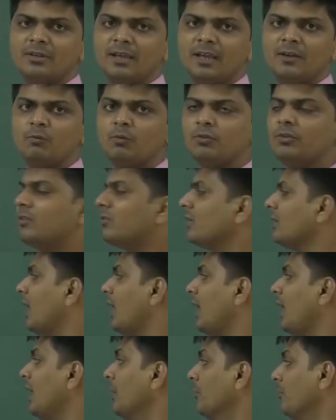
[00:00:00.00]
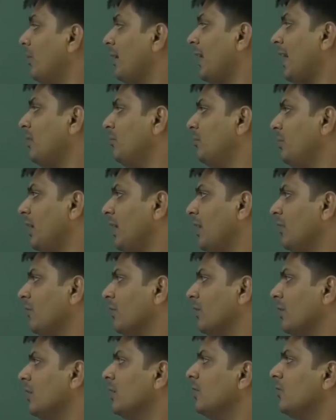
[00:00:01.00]
It was his impolite
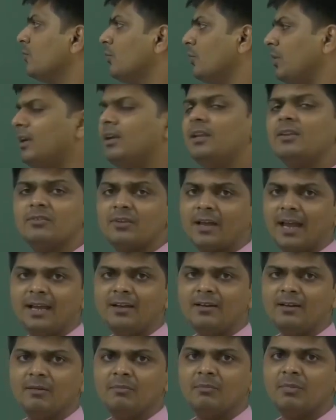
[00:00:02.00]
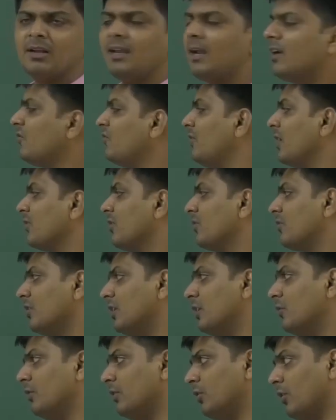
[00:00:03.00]
behavior. So it is right, but let's check the
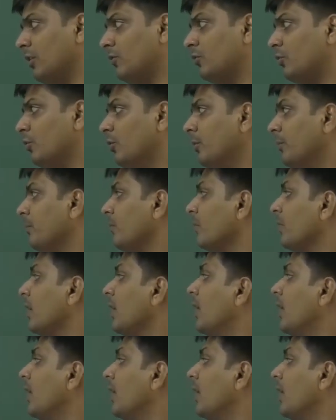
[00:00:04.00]
third one also.